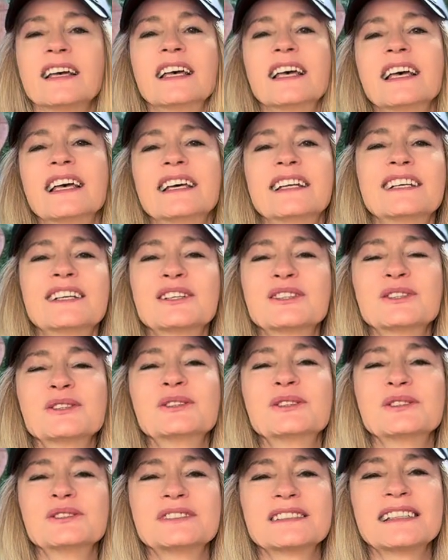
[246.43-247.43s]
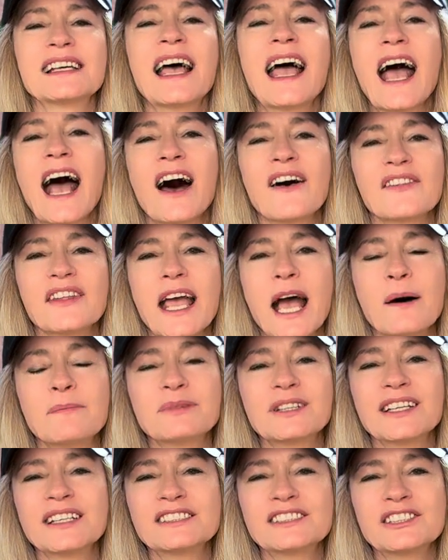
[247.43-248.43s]
It includes how the
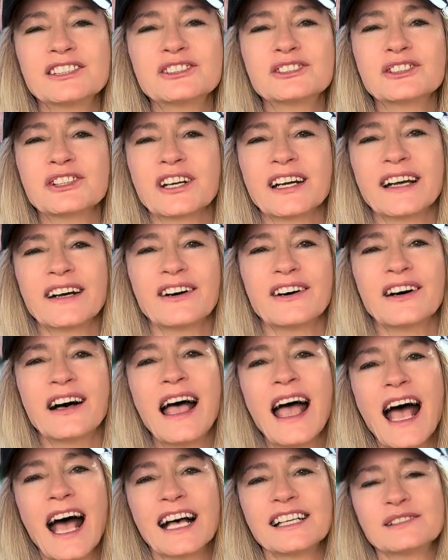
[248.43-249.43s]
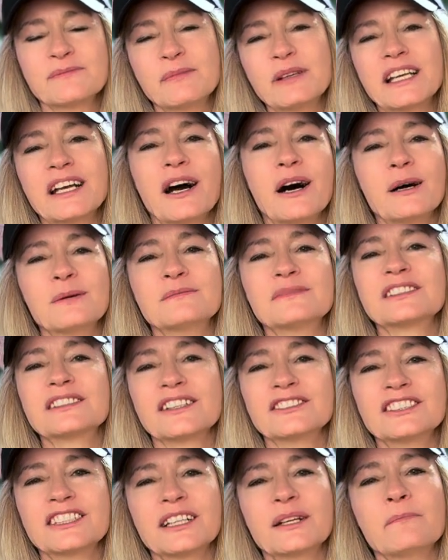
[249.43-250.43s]
Appalachian Trail has become
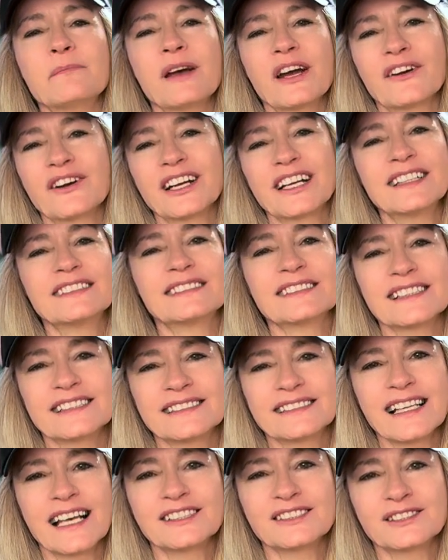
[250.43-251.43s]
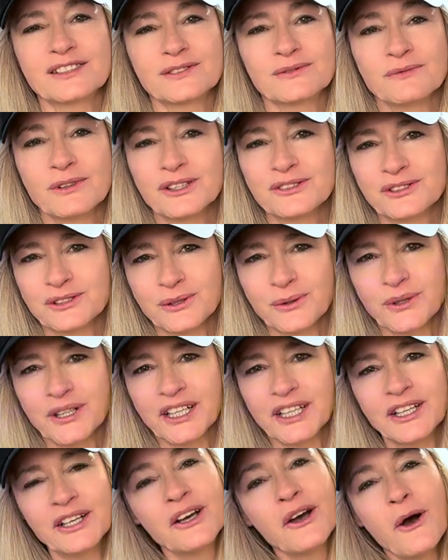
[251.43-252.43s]
such an American success
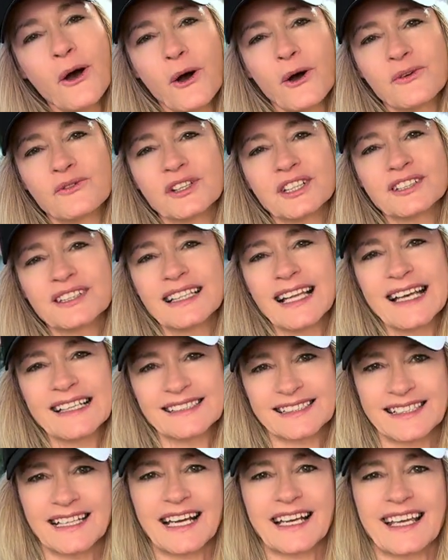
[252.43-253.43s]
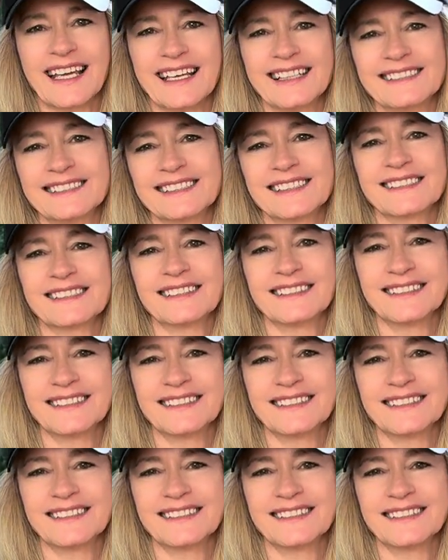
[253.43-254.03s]
story over the last decades.